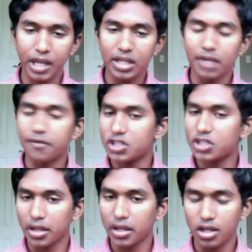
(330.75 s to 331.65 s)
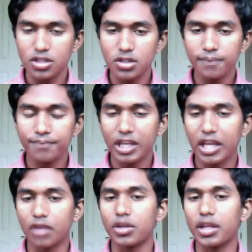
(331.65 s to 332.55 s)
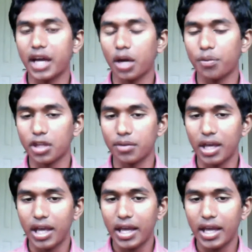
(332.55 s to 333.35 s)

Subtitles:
that visualization can really help them